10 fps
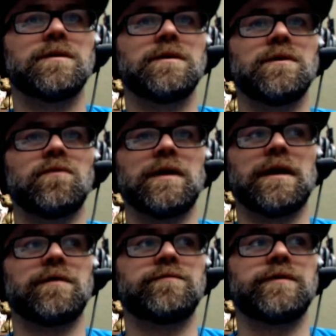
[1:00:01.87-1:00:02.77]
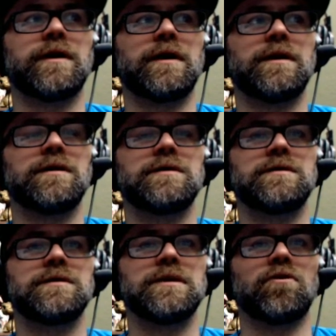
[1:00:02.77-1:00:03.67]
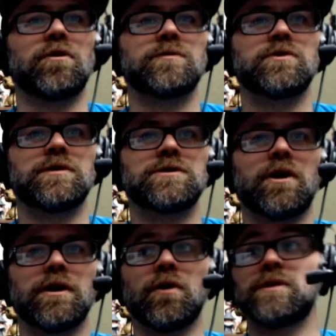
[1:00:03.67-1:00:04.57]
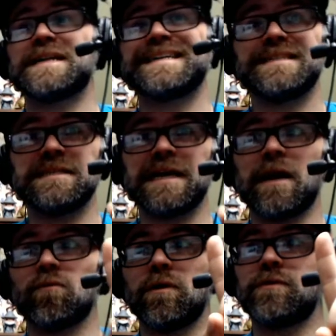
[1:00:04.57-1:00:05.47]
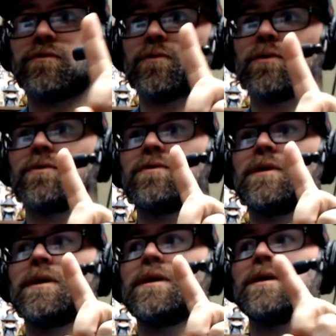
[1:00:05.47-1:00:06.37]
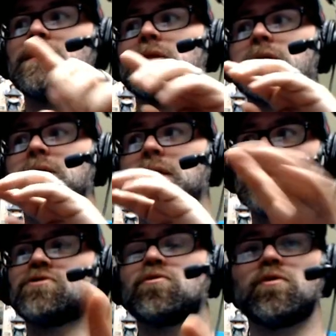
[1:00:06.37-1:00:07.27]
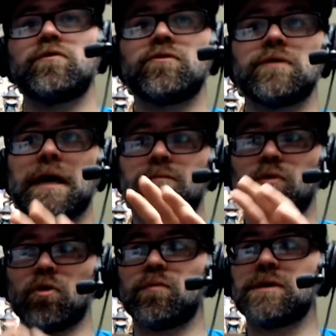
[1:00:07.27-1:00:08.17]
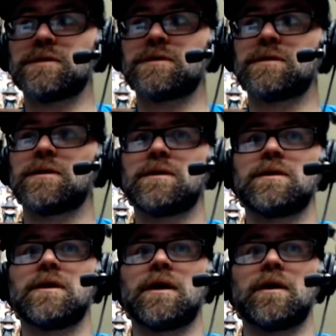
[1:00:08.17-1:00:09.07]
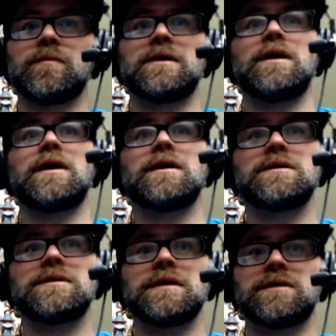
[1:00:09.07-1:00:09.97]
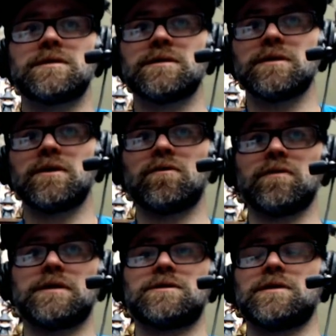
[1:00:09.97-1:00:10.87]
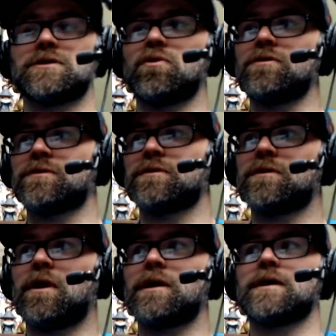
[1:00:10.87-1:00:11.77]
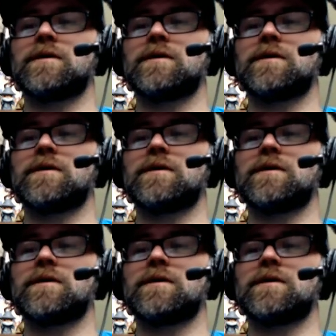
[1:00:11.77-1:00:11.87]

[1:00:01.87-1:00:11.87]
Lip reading: We have Neil Armstrong's audio, which I did not run through the hiss removal on purpose, because it's, you know, it's older audio,